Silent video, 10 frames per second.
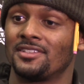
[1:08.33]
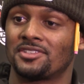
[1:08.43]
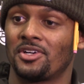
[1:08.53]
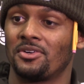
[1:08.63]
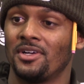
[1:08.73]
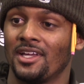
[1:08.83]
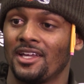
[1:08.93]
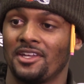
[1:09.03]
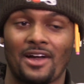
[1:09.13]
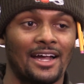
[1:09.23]
So,
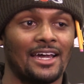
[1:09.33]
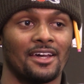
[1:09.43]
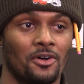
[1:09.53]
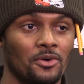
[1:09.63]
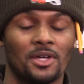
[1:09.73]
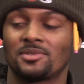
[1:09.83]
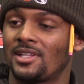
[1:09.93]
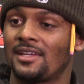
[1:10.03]
you know, I got to hold up to